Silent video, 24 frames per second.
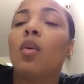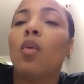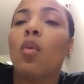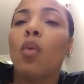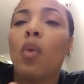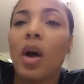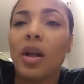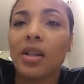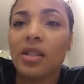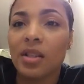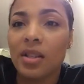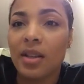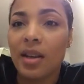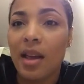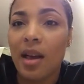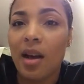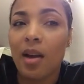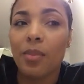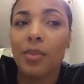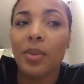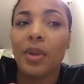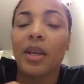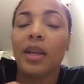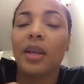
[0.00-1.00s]
watching
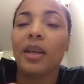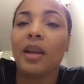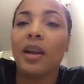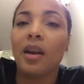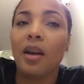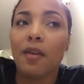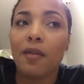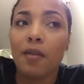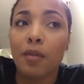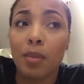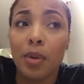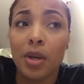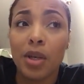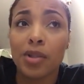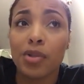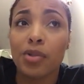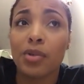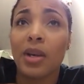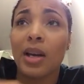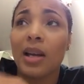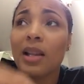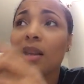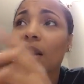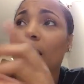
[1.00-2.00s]
out, being careful, because
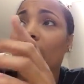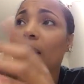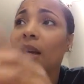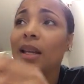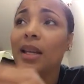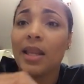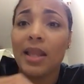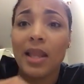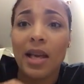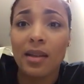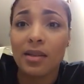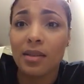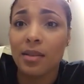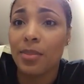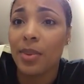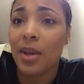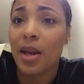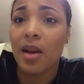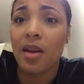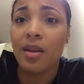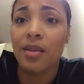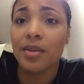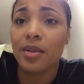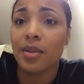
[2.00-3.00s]
you got like 80,000
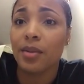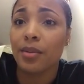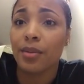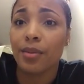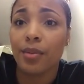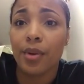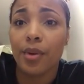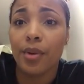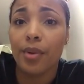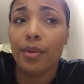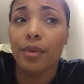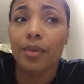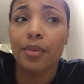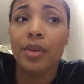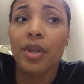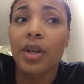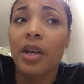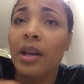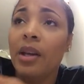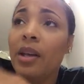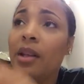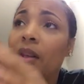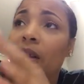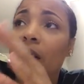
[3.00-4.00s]
pounds on a road
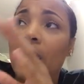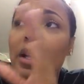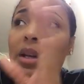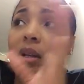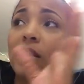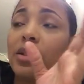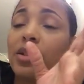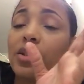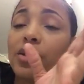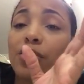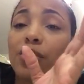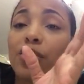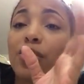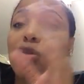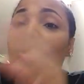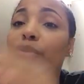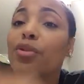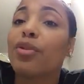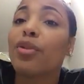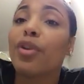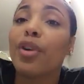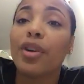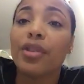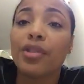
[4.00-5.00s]
that'll just
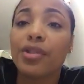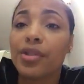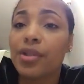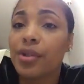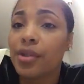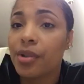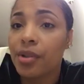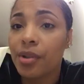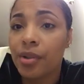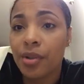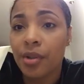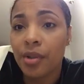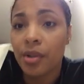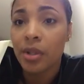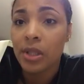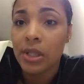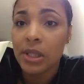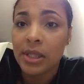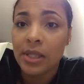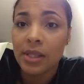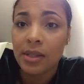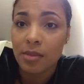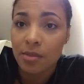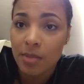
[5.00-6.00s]
crush
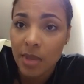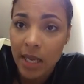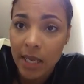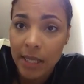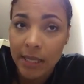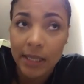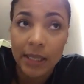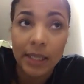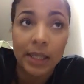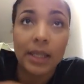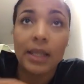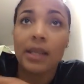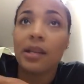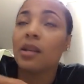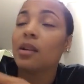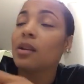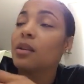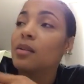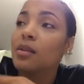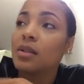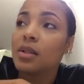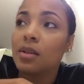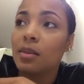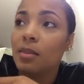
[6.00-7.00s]
somebody and
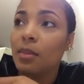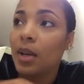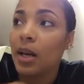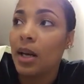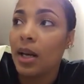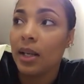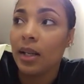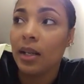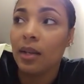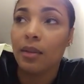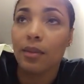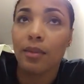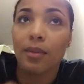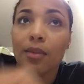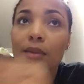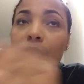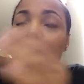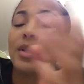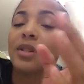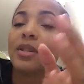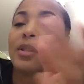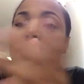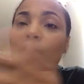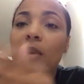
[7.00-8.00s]
kill somebody and
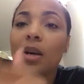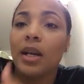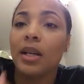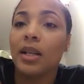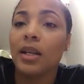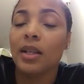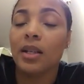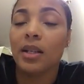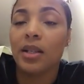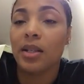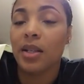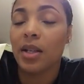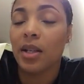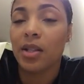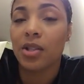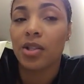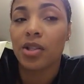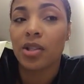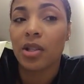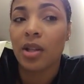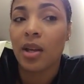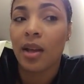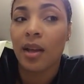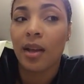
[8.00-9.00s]
run somebody in a ditch.
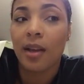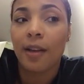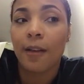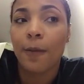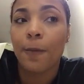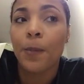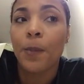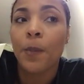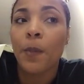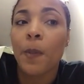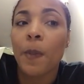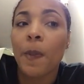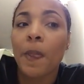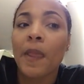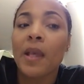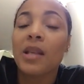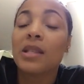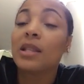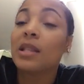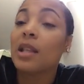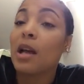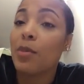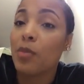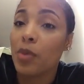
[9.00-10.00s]
Like,
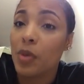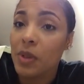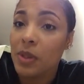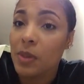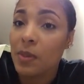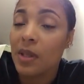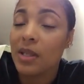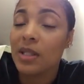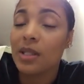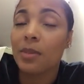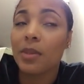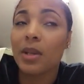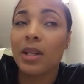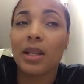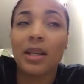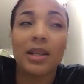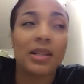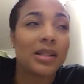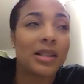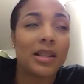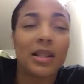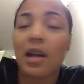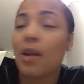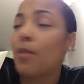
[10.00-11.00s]
it's a lot more responsibility.
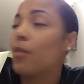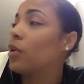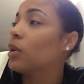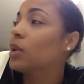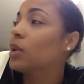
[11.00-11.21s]
It's a lot